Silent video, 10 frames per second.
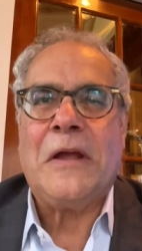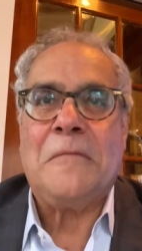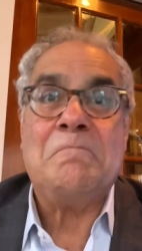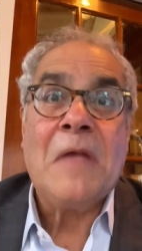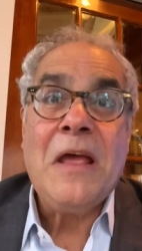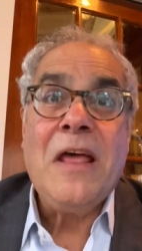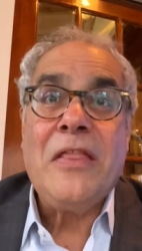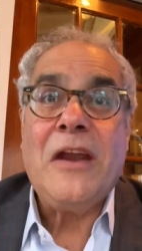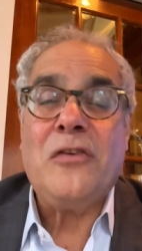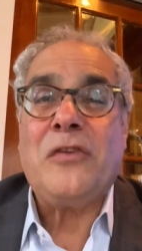And
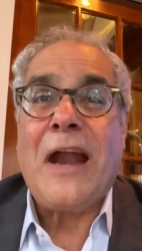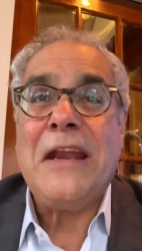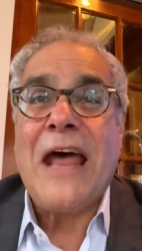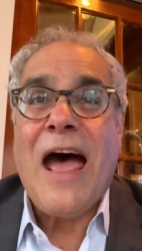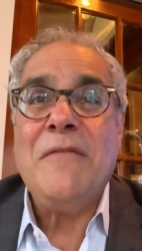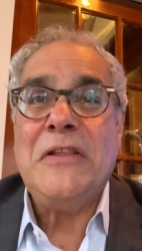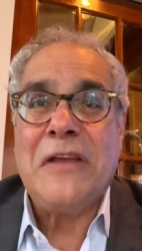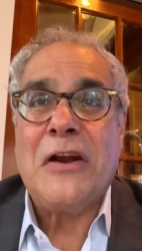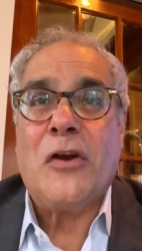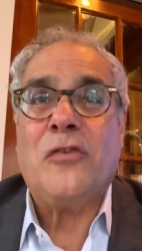they decided to have a
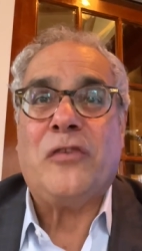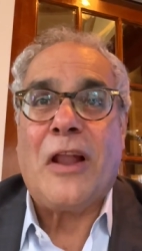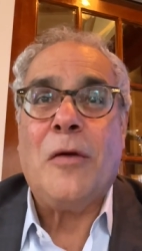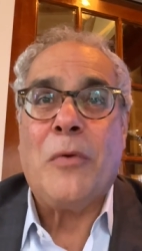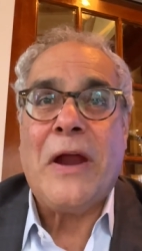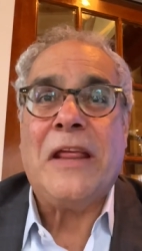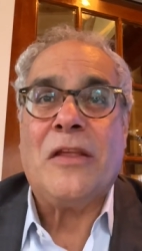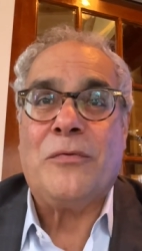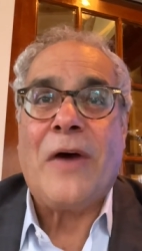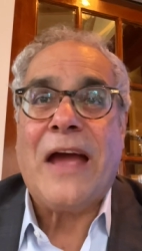dinner celebrating
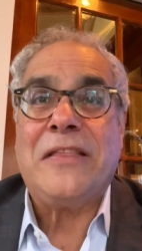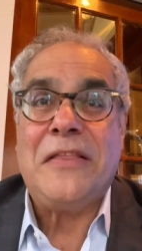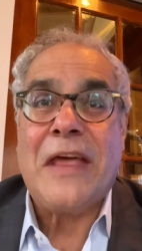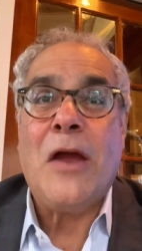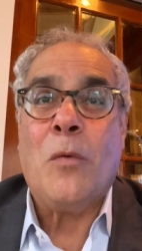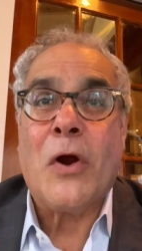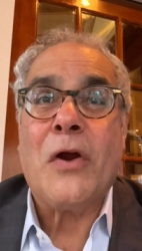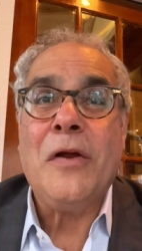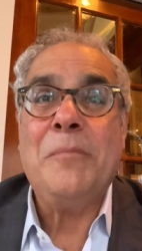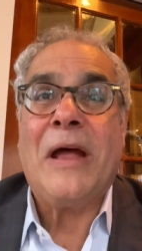the fact that they
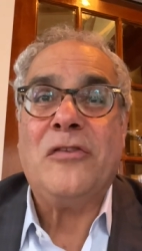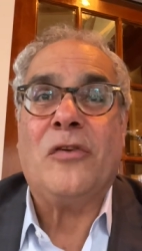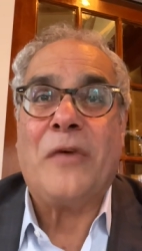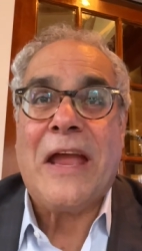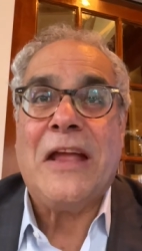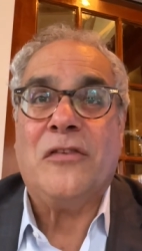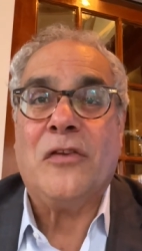were Pennsylvanians.